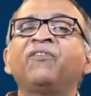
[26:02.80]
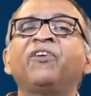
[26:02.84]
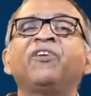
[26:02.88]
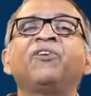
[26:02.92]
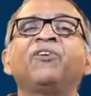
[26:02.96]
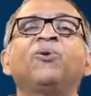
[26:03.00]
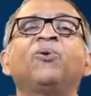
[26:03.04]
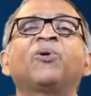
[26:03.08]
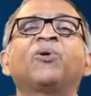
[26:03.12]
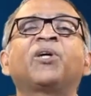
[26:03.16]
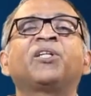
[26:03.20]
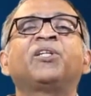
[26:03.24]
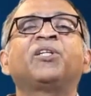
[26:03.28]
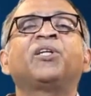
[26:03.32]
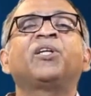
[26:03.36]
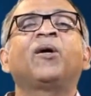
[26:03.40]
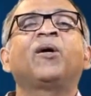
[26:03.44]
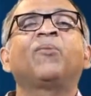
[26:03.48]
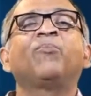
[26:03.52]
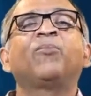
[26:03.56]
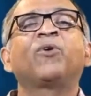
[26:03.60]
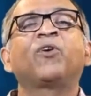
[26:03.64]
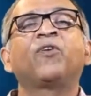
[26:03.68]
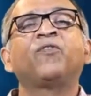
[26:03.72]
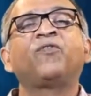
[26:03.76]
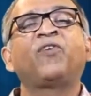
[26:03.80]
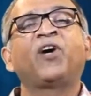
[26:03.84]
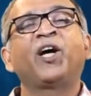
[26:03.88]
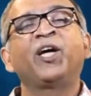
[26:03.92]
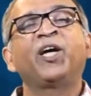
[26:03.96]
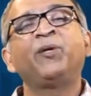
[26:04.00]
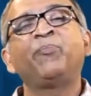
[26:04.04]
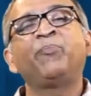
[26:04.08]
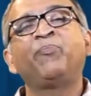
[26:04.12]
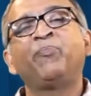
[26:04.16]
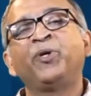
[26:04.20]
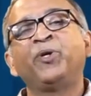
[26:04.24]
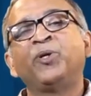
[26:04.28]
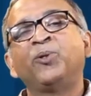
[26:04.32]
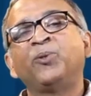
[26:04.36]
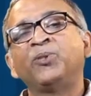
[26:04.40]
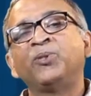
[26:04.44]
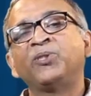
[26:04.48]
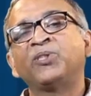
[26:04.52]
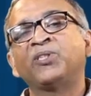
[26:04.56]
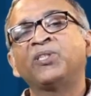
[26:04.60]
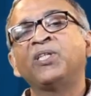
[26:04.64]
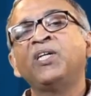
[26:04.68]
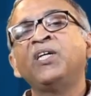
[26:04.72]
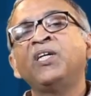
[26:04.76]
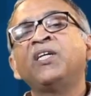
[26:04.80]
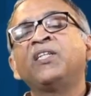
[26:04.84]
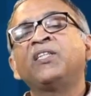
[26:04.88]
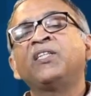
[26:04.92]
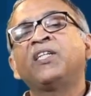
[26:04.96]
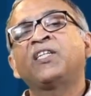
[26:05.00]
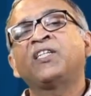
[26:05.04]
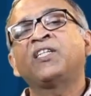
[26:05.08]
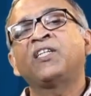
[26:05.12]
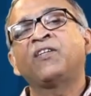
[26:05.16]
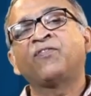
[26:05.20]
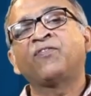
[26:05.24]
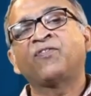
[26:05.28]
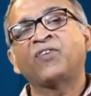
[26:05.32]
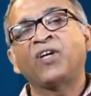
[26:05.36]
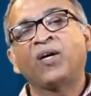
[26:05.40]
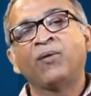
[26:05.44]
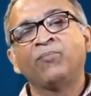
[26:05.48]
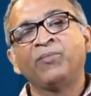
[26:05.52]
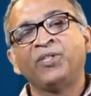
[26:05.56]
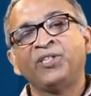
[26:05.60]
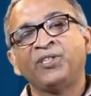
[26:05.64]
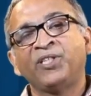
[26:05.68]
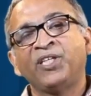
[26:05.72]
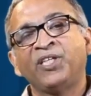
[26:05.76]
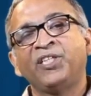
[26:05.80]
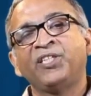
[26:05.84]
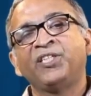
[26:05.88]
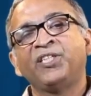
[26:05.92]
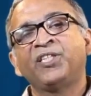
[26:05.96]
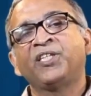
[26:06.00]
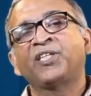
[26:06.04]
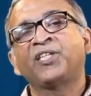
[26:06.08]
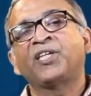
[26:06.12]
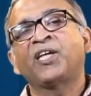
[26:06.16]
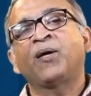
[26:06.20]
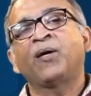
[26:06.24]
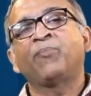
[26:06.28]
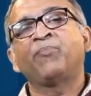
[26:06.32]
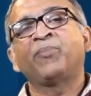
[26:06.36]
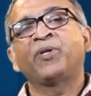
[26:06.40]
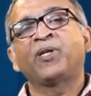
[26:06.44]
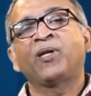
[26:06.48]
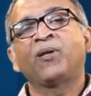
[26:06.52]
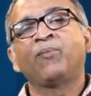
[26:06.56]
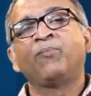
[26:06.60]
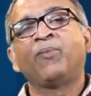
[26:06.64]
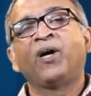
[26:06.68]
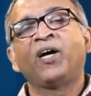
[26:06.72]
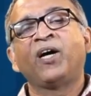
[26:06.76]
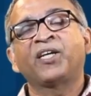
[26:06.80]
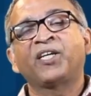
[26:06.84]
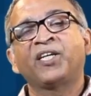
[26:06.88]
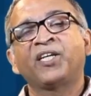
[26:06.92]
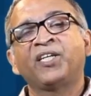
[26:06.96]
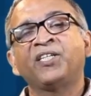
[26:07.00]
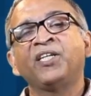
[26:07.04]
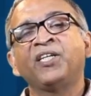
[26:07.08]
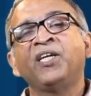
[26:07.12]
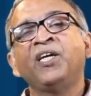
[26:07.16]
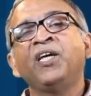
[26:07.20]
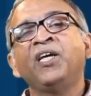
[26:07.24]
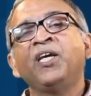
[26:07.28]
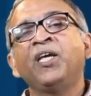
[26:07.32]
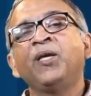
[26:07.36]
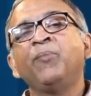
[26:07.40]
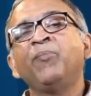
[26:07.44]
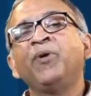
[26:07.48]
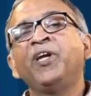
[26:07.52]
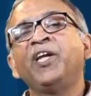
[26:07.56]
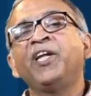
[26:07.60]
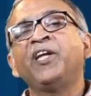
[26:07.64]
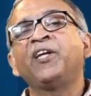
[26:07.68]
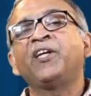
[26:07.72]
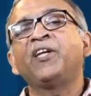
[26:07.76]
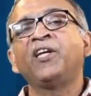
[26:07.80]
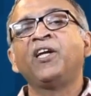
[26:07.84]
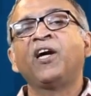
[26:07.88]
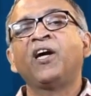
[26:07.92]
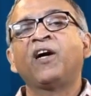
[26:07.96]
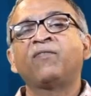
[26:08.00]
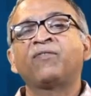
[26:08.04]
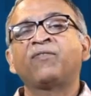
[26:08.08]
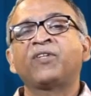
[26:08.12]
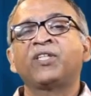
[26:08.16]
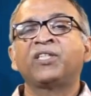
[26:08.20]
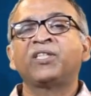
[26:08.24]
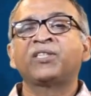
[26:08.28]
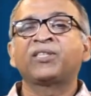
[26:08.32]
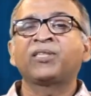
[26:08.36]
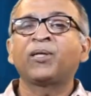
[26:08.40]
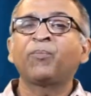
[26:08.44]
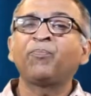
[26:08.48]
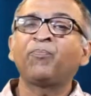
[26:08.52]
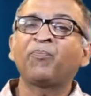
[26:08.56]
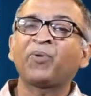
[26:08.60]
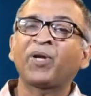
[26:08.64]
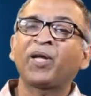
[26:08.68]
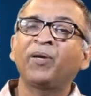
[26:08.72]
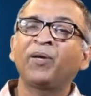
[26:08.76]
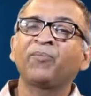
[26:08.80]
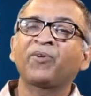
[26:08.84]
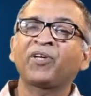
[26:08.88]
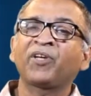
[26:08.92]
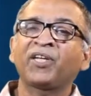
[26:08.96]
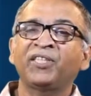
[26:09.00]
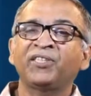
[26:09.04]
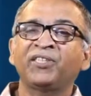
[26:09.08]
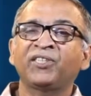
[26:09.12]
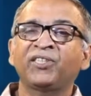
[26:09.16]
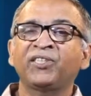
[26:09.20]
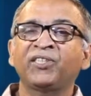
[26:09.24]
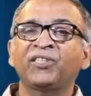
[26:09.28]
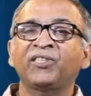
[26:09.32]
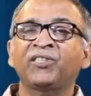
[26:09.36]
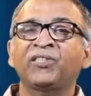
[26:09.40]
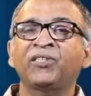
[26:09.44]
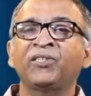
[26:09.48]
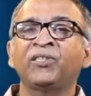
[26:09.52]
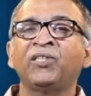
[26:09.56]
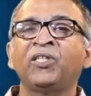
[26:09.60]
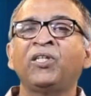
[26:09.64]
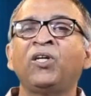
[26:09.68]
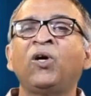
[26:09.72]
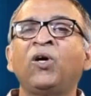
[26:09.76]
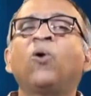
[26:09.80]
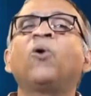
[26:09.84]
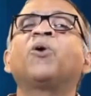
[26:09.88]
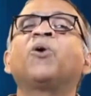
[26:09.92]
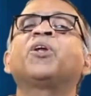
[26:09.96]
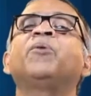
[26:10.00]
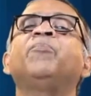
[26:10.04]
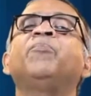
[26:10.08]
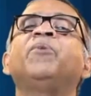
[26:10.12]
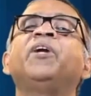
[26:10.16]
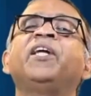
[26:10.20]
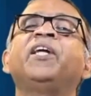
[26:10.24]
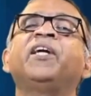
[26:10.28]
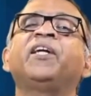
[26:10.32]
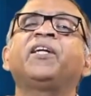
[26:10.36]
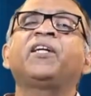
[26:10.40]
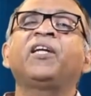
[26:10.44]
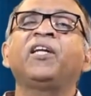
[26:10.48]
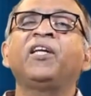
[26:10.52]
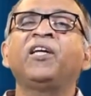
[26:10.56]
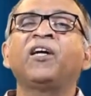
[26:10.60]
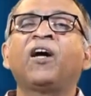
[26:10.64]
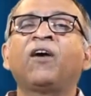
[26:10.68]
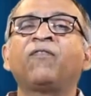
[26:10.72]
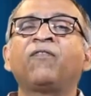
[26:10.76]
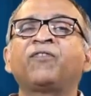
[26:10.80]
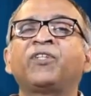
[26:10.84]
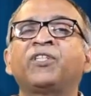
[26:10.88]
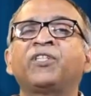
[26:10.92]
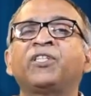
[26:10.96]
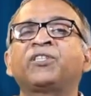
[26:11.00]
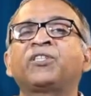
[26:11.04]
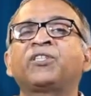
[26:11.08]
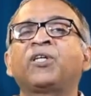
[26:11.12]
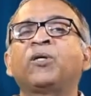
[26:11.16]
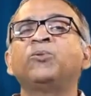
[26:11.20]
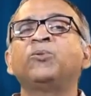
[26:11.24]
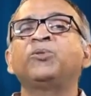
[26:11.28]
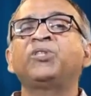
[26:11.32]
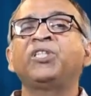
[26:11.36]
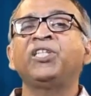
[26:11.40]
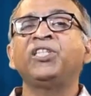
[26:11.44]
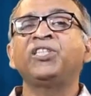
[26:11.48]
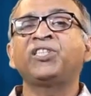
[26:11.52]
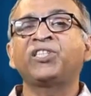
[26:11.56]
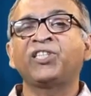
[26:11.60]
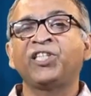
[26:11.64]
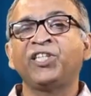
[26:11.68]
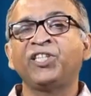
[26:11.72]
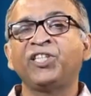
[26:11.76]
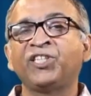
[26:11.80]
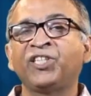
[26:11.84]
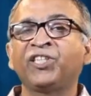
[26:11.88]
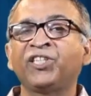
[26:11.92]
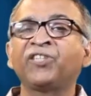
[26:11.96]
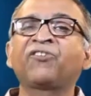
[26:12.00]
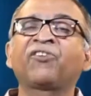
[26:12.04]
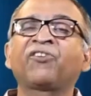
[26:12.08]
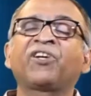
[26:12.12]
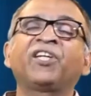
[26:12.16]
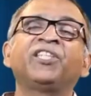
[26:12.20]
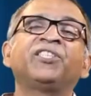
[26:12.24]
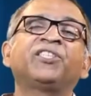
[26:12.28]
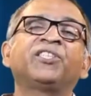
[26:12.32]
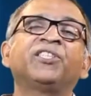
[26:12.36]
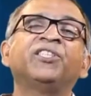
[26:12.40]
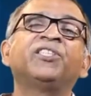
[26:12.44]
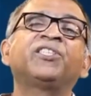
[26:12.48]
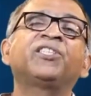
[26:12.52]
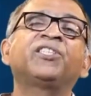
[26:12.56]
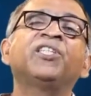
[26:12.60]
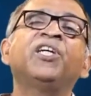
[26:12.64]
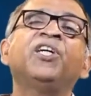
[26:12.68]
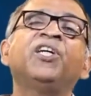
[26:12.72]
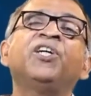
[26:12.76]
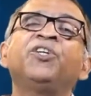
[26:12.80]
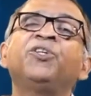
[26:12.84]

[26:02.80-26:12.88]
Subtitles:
when you look at the number of IPOs that have come in the Indian capital market immediately after the subprime crisis or immediately after the Southeast Asian crisis.